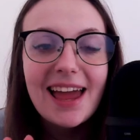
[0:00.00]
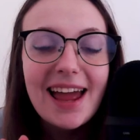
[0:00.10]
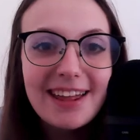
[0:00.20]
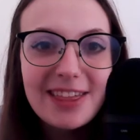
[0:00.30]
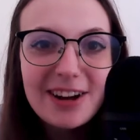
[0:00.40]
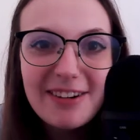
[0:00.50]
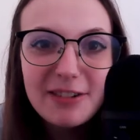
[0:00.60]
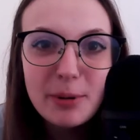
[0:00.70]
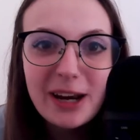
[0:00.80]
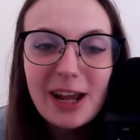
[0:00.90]
Hey there
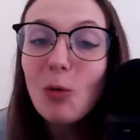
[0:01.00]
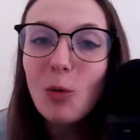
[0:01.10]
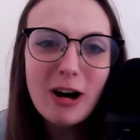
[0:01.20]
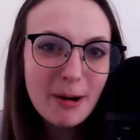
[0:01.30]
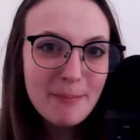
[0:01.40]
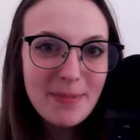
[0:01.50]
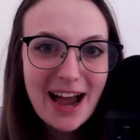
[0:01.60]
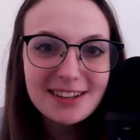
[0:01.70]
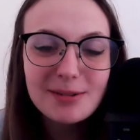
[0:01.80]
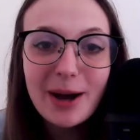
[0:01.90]
everybody, welcome
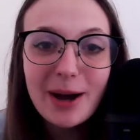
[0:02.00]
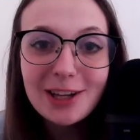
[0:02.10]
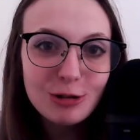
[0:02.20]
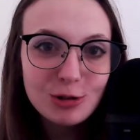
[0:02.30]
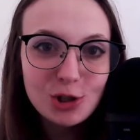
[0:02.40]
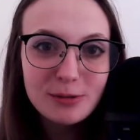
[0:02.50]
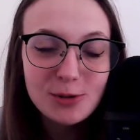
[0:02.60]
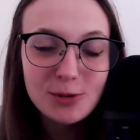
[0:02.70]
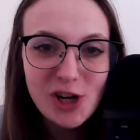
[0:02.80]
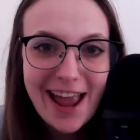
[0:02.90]
back to my
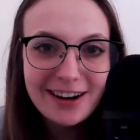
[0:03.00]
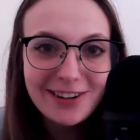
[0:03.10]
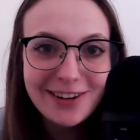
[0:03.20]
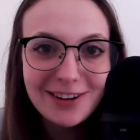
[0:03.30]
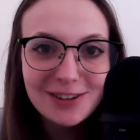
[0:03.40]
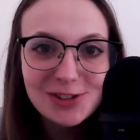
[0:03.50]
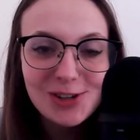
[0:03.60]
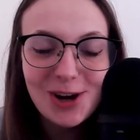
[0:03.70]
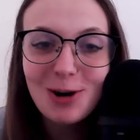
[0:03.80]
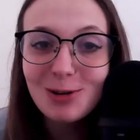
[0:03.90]
YouTube channel.
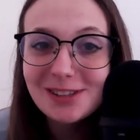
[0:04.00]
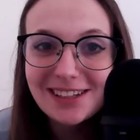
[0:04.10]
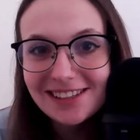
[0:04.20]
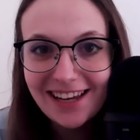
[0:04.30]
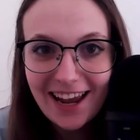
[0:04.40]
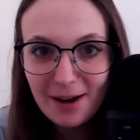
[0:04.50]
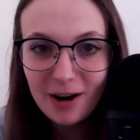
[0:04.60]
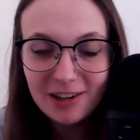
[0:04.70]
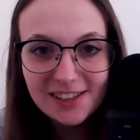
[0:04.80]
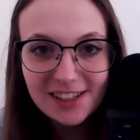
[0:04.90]
So today
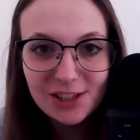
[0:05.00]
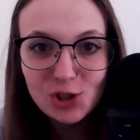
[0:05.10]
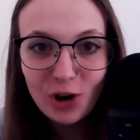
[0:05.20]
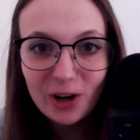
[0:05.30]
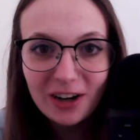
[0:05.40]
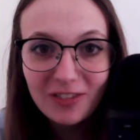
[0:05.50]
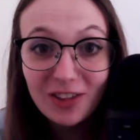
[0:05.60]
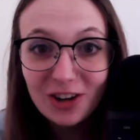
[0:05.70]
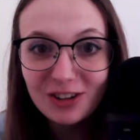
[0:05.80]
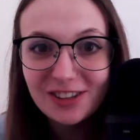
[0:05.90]
marks the start of a
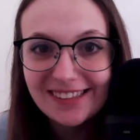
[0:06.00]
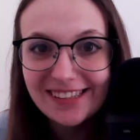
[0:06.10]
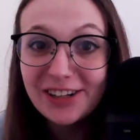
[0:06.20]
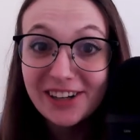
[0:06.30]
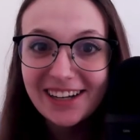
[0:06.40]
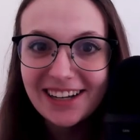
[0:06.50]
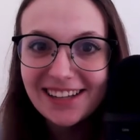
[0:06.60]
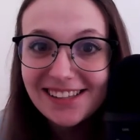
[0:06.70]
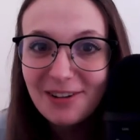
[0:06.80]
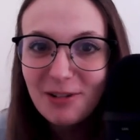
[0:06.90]
little
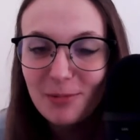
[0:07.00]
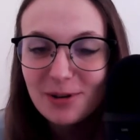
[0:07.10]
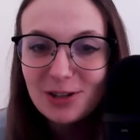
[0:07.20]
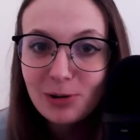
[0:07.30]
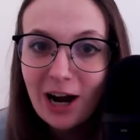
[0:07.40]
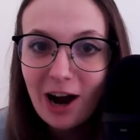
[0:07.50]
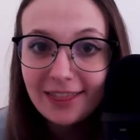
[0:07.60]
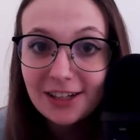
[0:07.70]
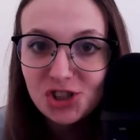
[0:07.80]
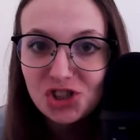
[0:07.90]
series I want to be doing
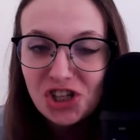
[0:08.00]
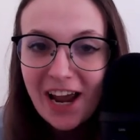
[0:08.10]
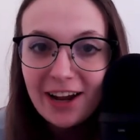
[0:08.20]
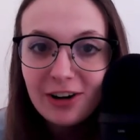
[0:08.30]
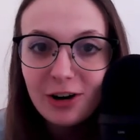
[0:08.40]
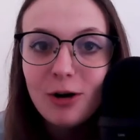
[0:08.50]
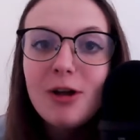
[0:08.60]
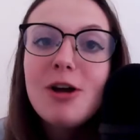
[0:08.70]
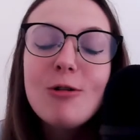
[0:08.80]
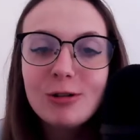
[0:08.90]
on this channel,
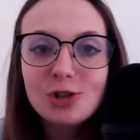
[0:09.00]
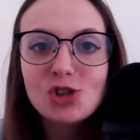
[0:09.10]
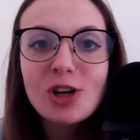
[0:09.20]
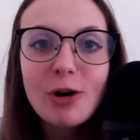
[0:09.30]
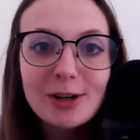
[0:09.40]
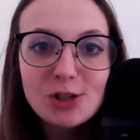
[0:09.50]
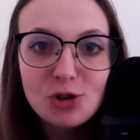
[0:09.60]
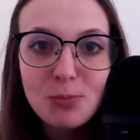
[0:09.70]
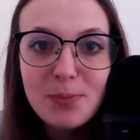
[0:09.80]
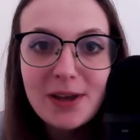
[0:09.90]
which is going
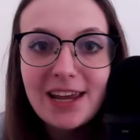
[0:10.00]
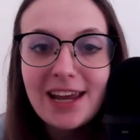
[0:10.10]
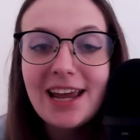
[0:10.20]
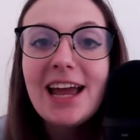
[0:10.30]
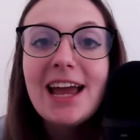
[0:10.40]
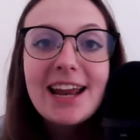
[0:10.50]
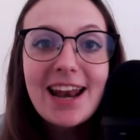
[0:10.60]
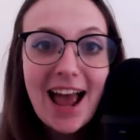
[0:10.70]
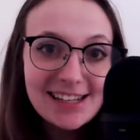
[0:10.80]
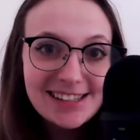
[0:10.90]
to be an
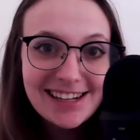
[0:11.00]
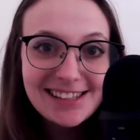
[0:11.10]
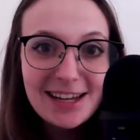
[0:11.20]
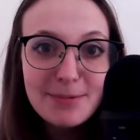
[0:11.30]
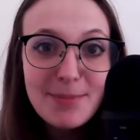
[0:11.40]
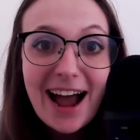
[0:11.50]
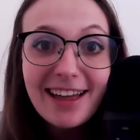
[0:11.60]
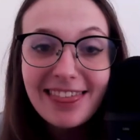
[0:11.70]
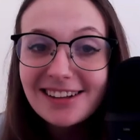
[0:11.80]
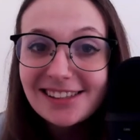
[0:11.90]
SAT
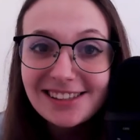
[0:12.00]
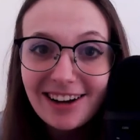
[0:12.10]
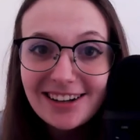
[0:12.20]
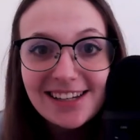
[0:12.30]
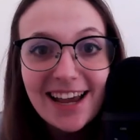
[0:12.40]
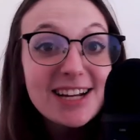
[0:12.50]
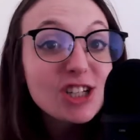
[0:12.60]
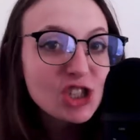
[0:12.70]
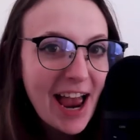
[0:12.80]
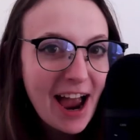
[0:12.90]
Math Sunday
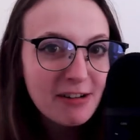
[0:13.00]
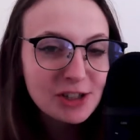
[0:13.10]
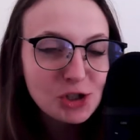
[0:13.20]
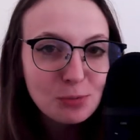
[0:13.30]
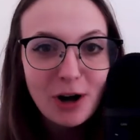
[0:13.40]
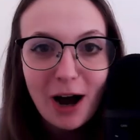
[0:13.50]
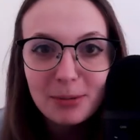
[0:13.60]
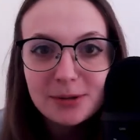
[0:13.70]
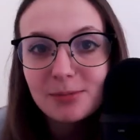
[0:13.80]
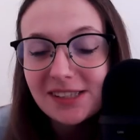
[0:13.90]
Challenge
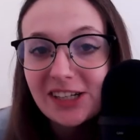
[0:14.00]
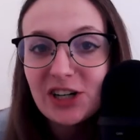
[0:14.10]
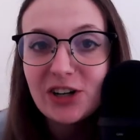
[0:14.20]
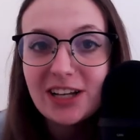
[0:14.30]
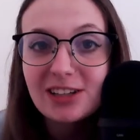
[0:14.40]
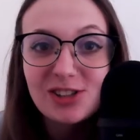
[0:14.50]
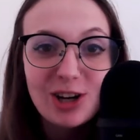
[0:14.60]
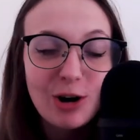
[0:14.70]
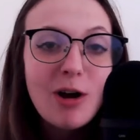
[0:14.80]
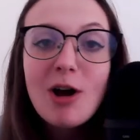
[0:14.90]
Problem Series.
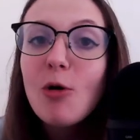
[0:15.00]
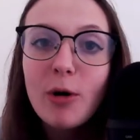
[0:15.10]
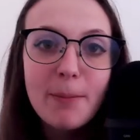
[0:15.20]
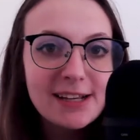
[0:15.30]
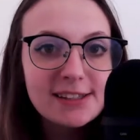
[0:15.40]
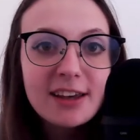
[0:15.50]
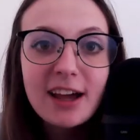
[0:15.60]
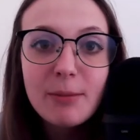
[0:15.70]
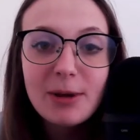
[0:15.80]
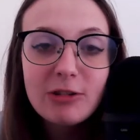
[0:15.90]
So we're basically
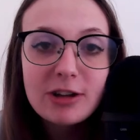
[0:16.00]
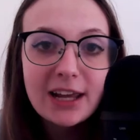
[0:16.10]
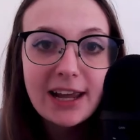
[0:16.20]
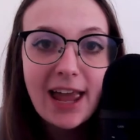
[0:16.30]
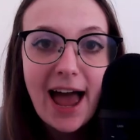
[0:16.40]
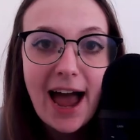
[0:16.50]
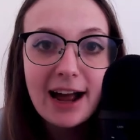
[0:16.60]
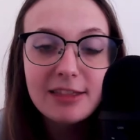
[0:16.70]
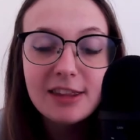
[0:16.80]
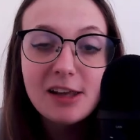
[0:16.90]
going to be looking
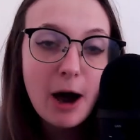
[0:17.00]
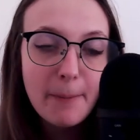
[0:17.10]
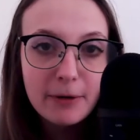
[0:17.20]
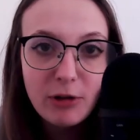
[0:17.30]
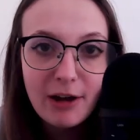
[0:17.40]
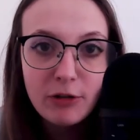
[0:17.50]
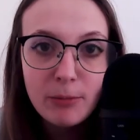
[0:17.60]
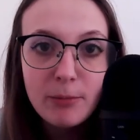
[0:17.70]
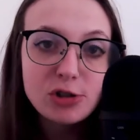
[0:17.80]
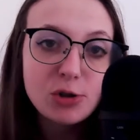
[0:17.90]
at the upper level
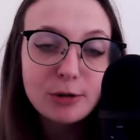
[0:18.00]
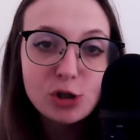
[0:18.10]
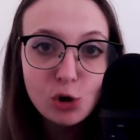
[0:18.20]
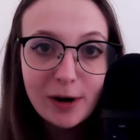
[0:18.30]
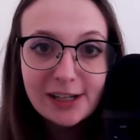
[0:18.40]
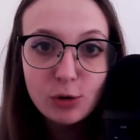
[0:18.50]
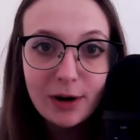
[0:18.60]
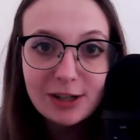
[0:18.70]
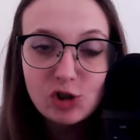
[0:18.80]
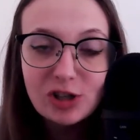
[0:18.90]
multiple choice
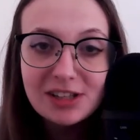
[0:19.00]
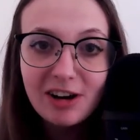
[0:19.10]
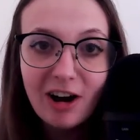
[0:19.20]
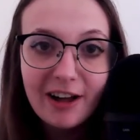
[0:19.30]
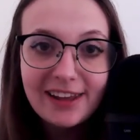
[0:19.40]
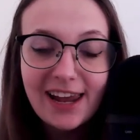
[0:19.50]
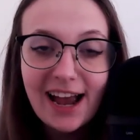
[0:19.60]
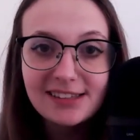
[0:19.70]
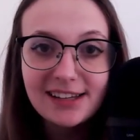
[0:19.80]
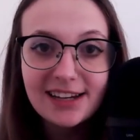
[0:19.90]
questions on the
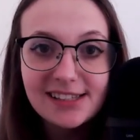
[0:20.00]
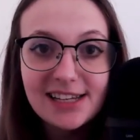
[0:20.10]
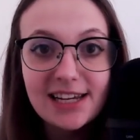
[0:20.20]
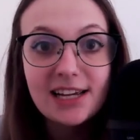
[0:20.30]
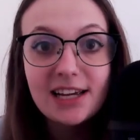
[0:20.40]
SAT,